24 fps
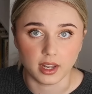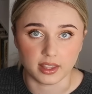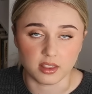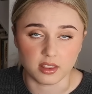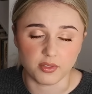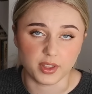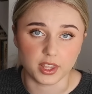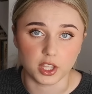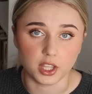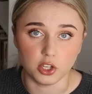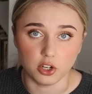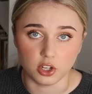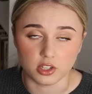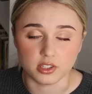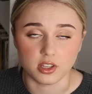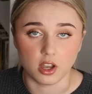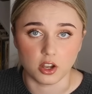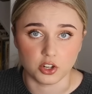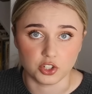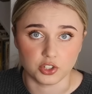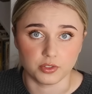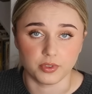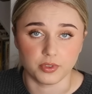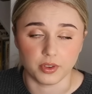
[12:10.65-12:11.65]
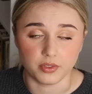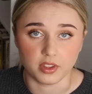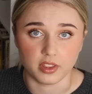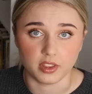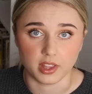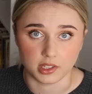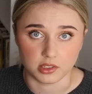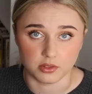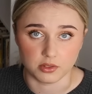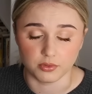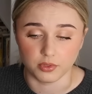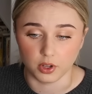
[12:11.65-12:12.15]
like the fact that you lost
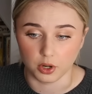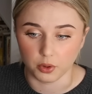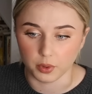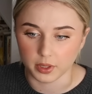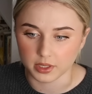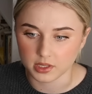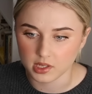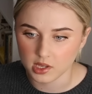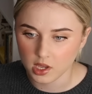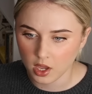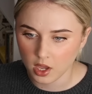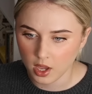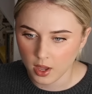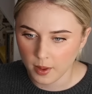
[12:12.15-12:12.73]
150,000 followers